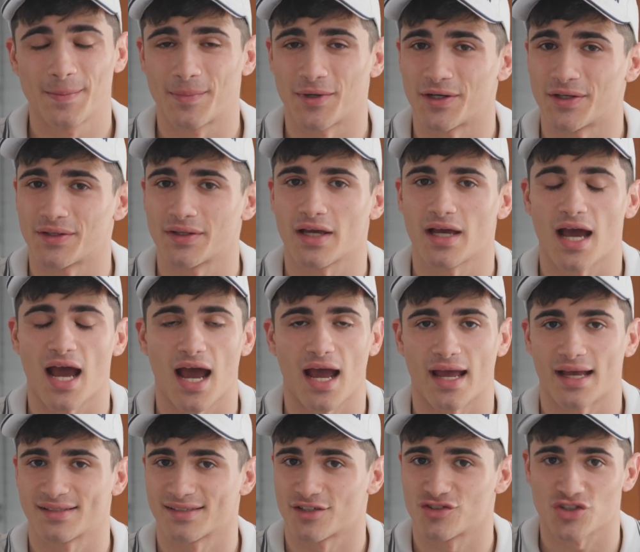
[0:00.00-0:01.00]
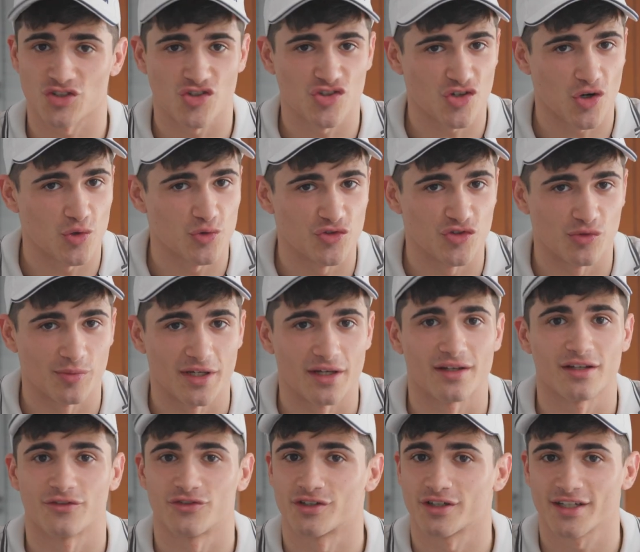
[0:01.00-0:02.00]
But as I just showed you,
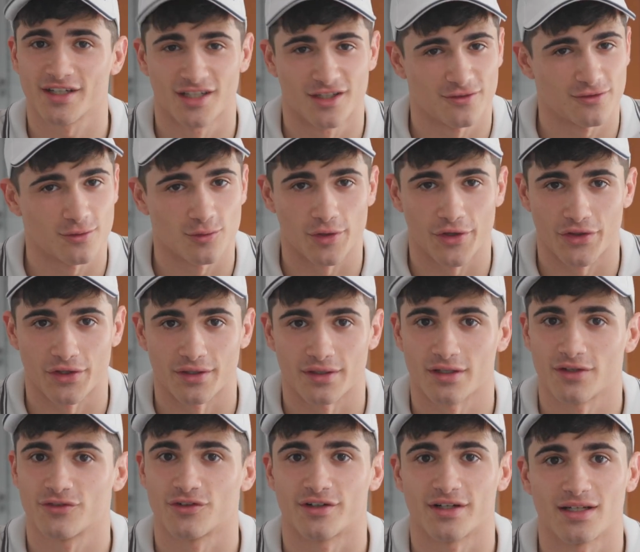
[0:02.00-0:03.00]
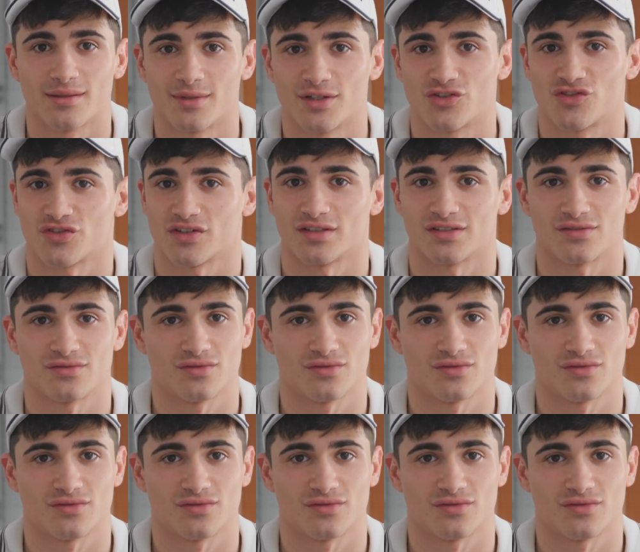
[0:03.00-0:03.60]
man, if you're careful with it, if your image